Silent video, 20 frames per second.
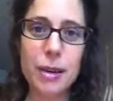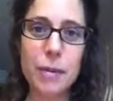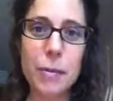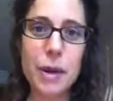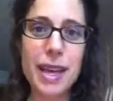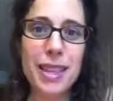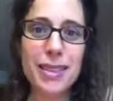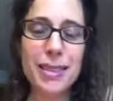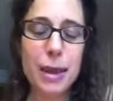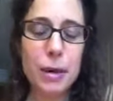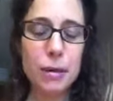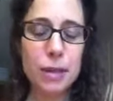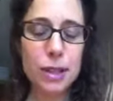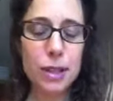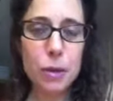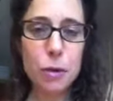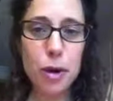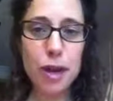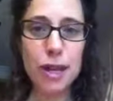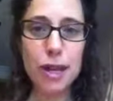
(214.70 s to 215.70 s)
But that
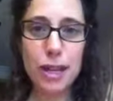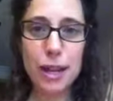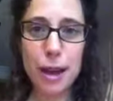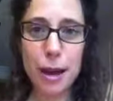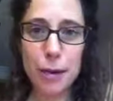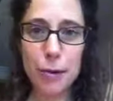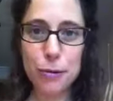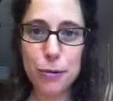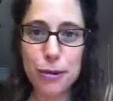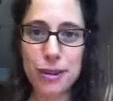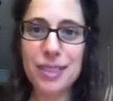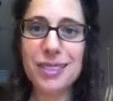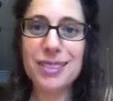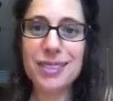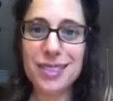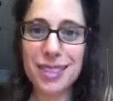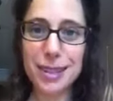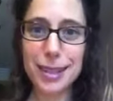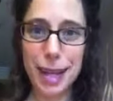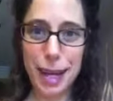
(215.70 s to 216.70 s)
wasn't quite enough
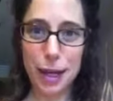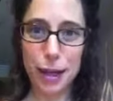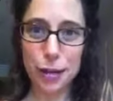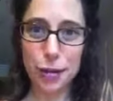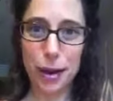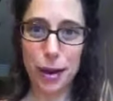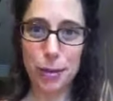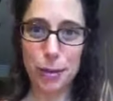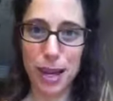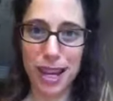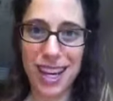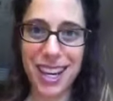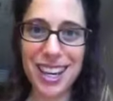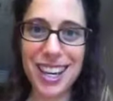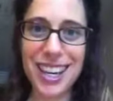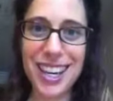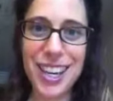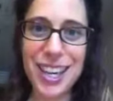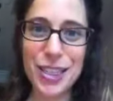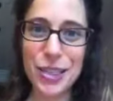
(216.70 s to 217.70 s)
to satisfy
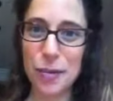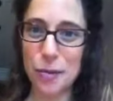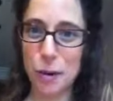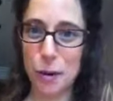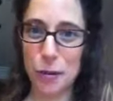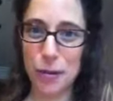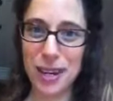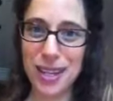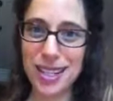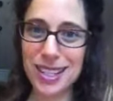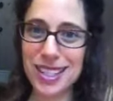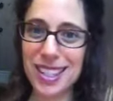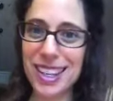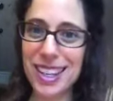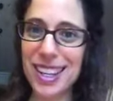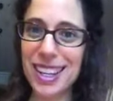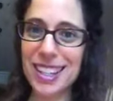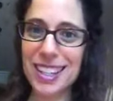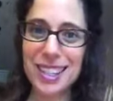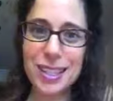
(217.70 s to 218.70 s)
me in the moment.
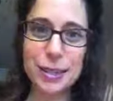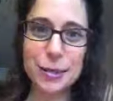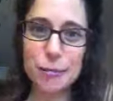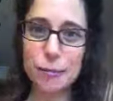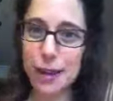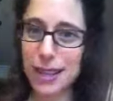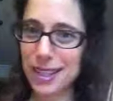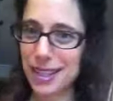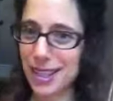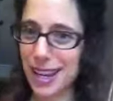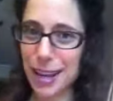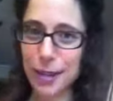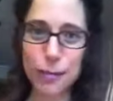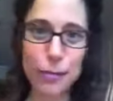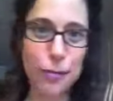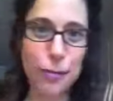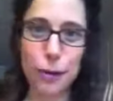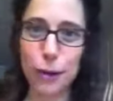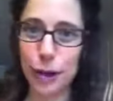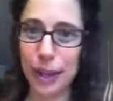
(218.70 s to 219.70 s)
Didn't resonate
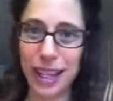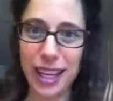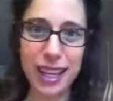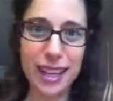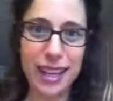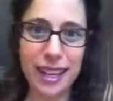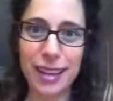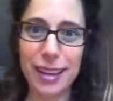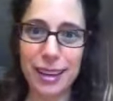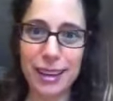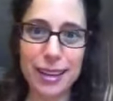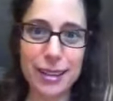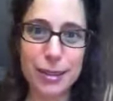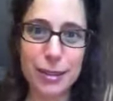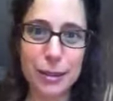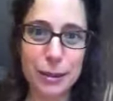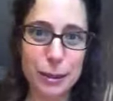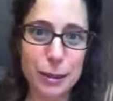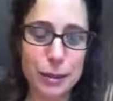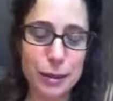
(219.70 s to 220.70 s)
fully. I
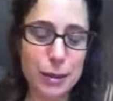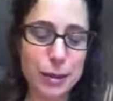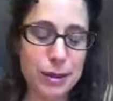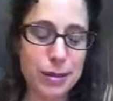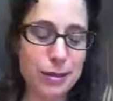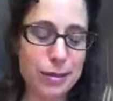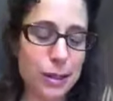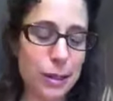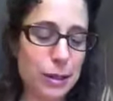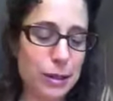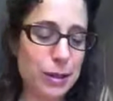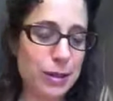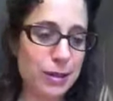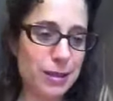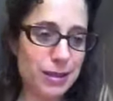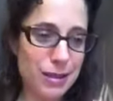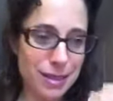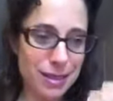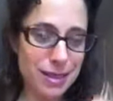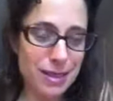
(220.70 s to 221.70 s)

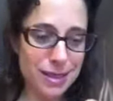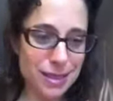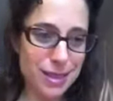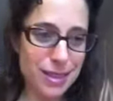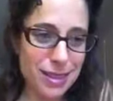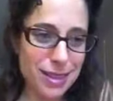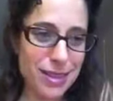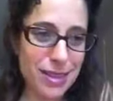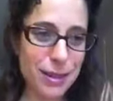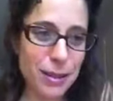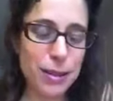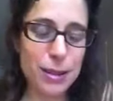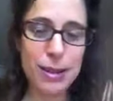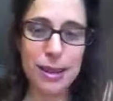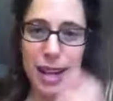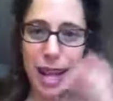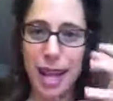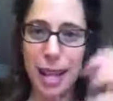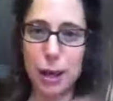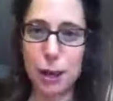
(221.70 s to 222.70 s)
couldn't
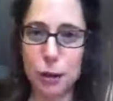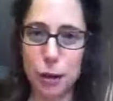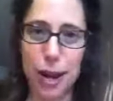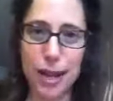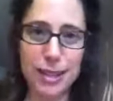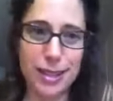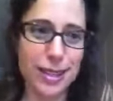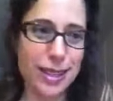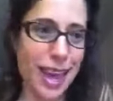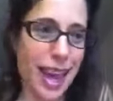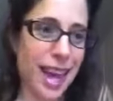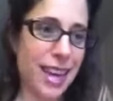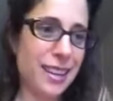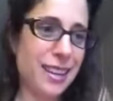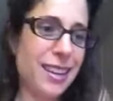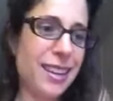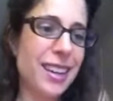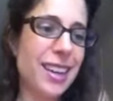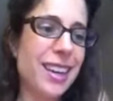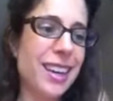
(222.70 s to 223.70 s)
anchor onto
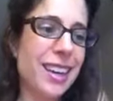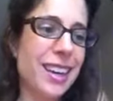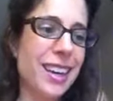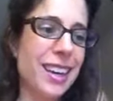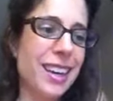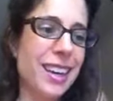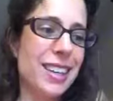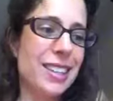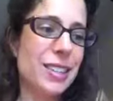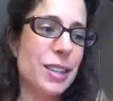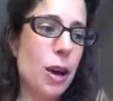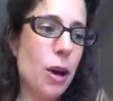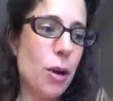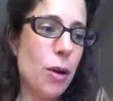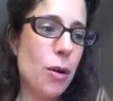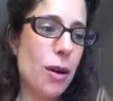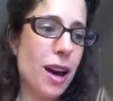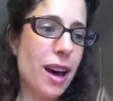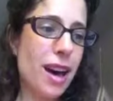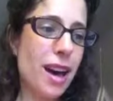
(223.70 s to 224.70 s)
that.
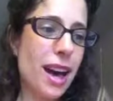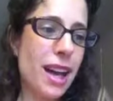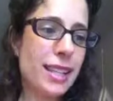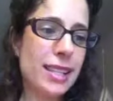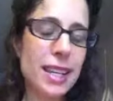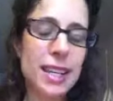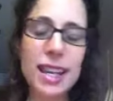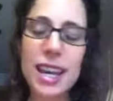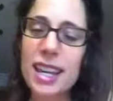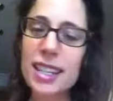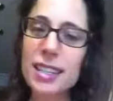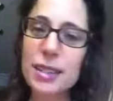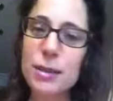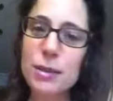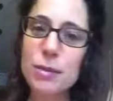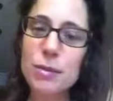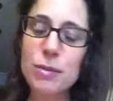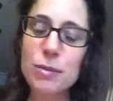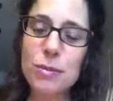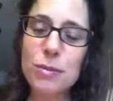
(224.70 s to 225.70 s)
So I said yes
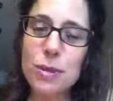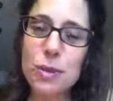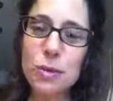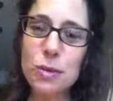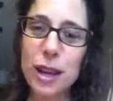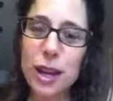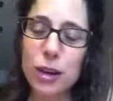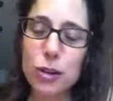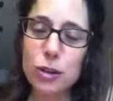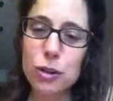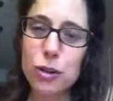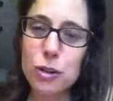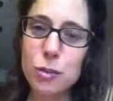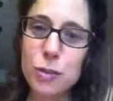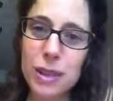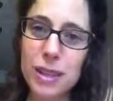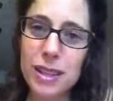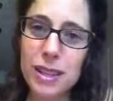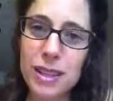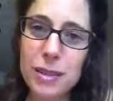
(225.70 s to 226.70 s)
to my heart truth,
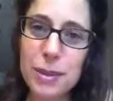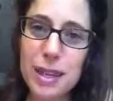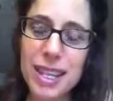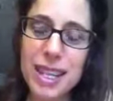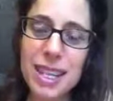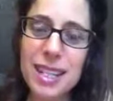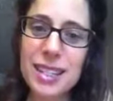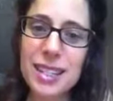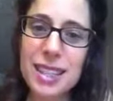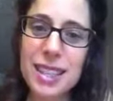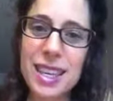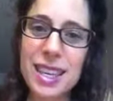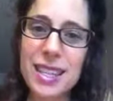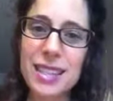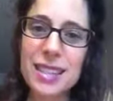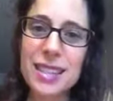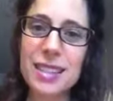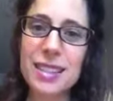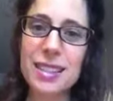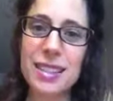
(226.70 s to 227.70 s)
but is
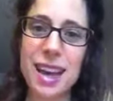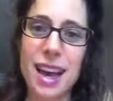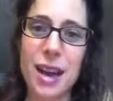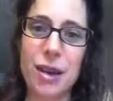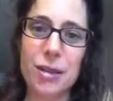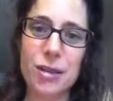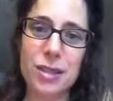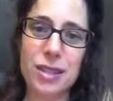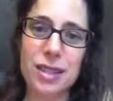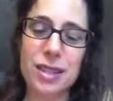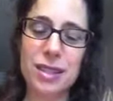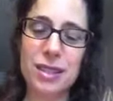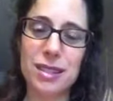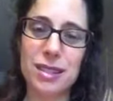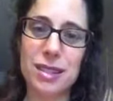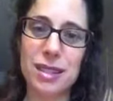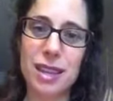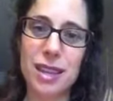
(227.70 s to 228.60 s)
this the house?